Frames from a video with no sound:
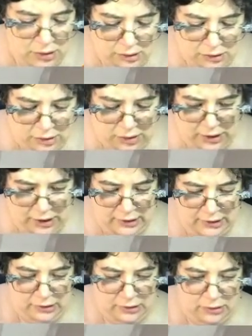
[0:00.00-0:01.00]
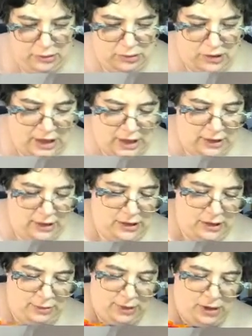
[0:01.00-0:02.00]
So let's do that.
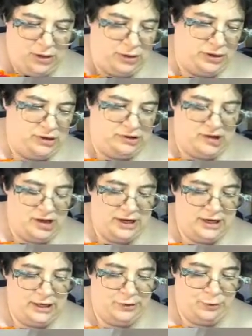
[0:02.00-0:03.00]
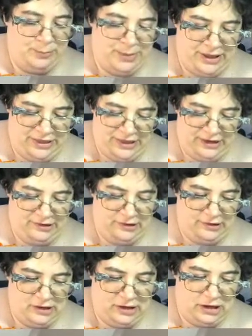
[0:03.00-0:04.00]
There we go. And a tiny little bit of
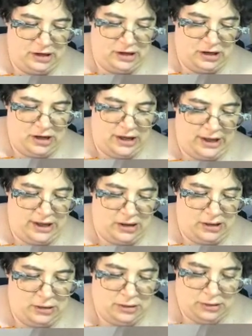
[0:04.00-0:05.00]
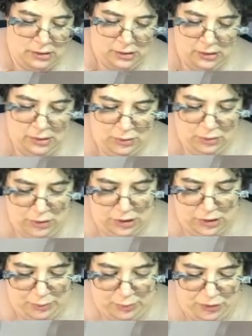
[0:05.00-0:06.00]
this lighter
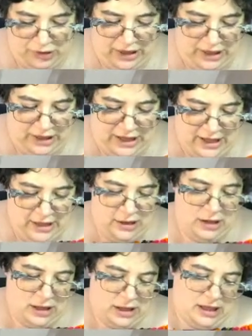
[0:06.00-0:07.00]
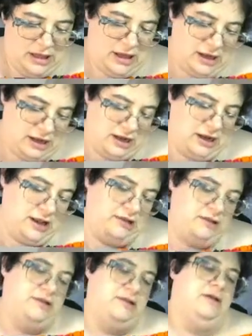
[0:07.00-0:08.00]
one I'll put in there.
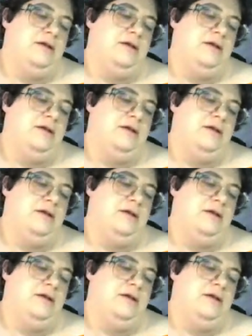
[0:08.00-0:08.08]
Let's